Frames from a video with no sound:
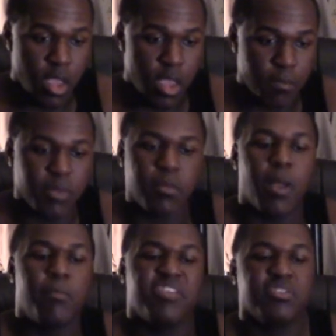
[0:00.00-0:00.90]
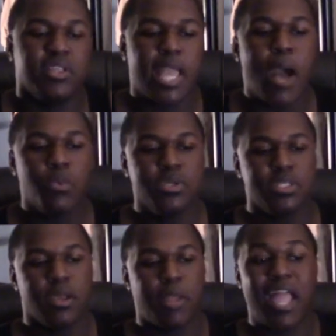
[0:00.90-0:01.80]
But basically, I was
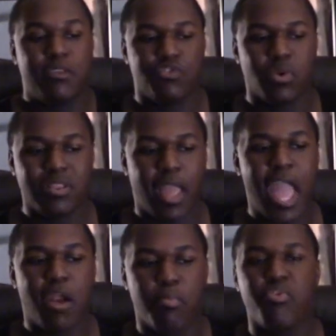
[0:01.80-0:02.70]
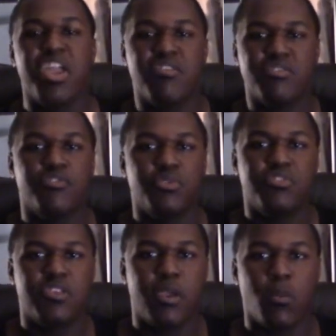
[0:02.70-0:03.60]
had a pre-interview to
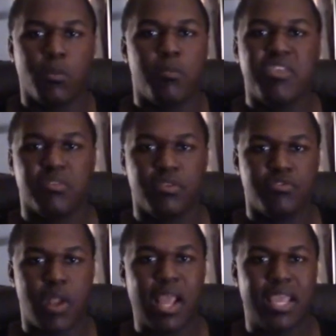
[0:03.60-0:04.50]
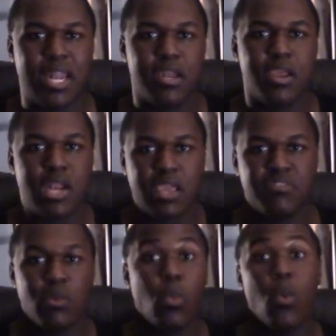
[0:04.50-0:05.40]
say, basically, so I can get in there and they can
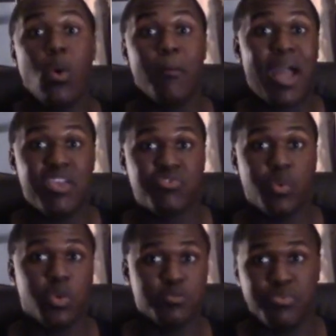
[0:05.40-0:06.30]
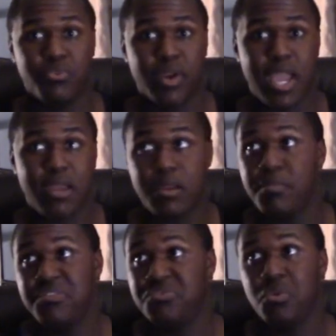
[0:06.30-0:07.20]
see what my history was before that. And I
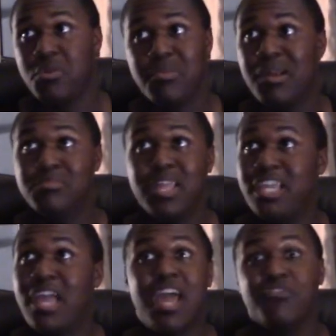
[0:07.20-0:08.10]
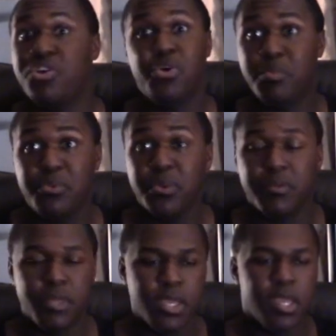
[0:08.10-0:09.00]
basically told them I'm like kind of a noob to it.
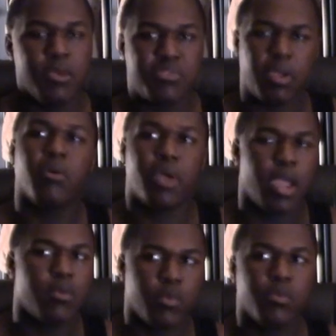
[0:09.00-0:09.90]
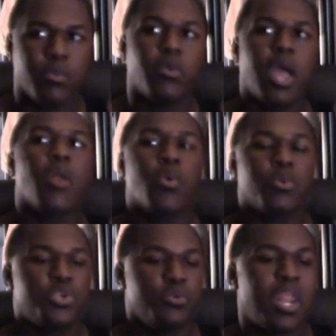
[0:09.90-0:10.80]
And it was like, okay, well, we'll kind of work
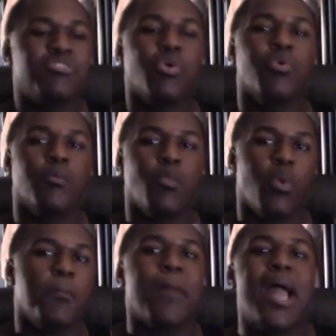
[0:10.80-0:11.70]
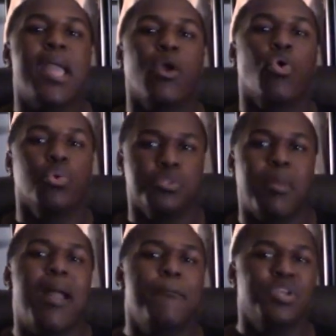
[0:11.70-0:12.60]
with you. And I told them what my goals and
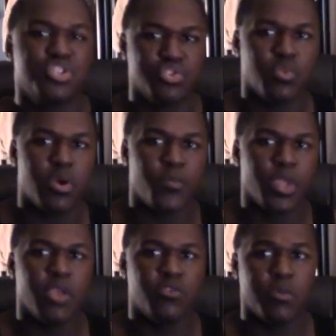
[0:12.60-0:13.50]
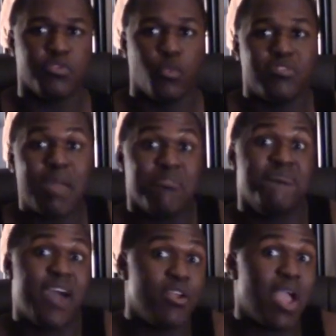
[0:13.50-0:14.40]
my ambitions were in terms of what type of
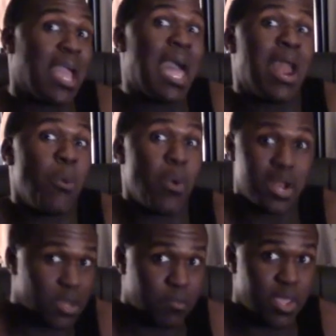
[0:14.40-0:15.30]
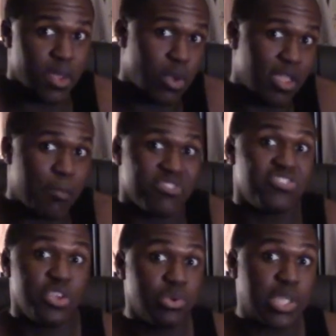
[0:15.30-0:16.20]
fighter I kind of wanted to be and what type of
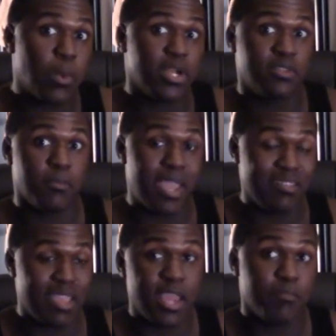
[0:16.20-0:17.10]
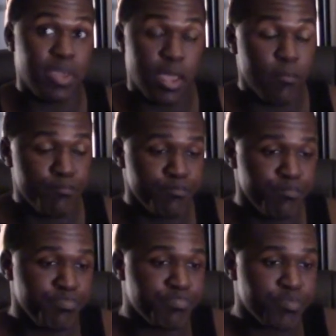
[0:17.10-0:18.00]
skills I wanted to maintain and pick up.
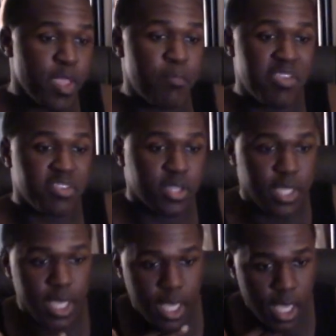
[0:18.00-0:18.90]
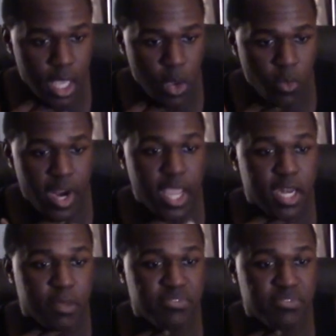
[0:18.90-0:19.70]
And basically, what I ended up